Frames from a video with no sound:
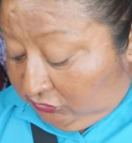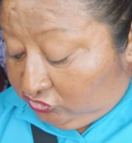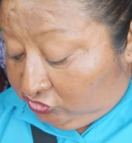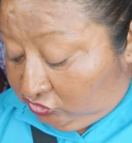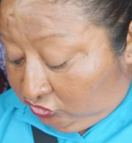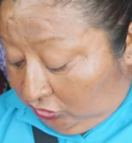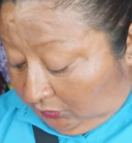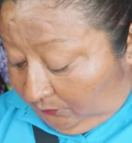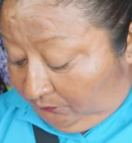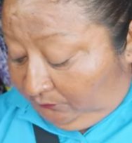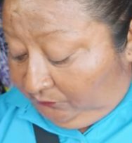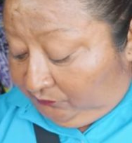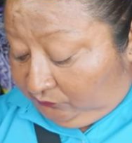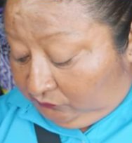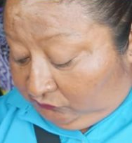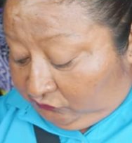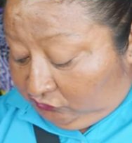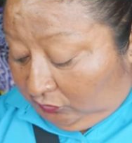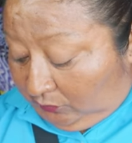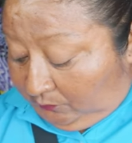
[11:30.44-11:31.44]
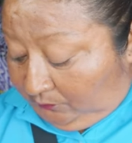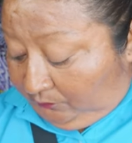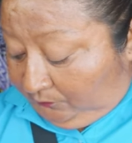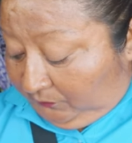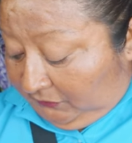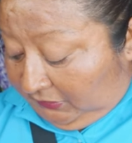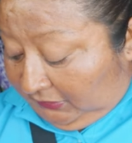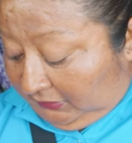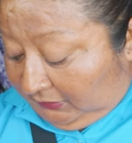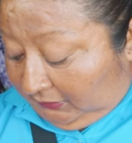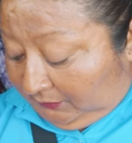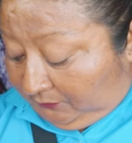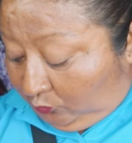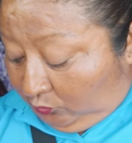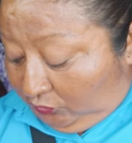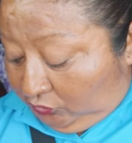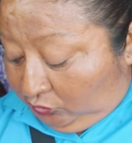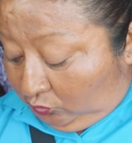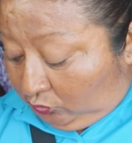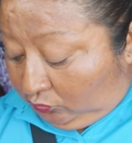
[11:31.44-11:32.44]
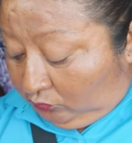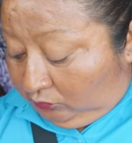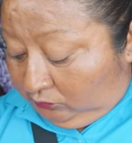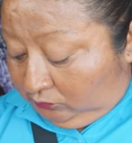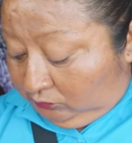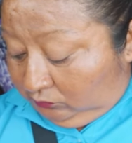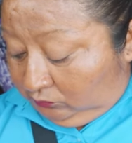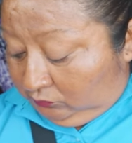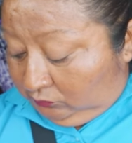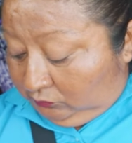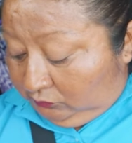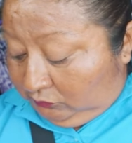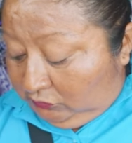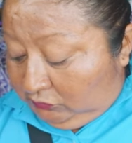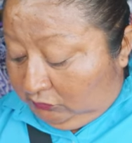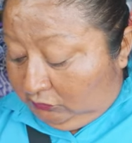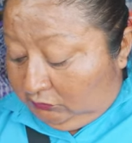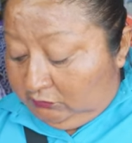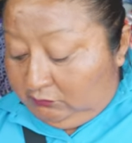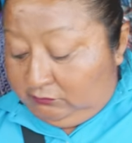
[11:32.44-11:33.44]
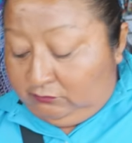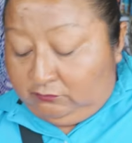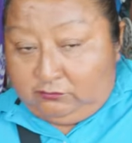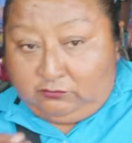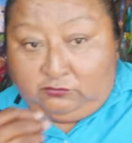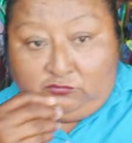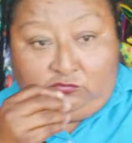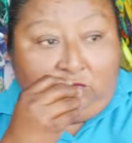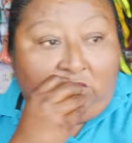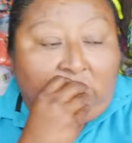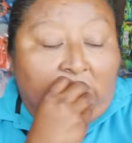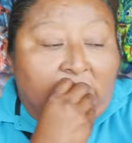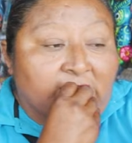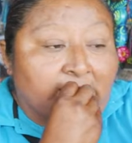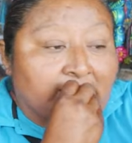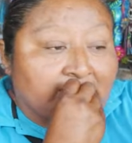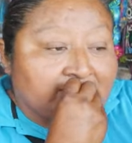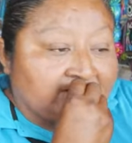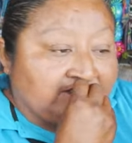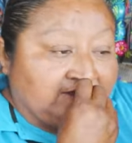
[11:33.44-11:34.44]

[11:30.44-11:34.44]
Some, some uh, we do. Okay, what did you make?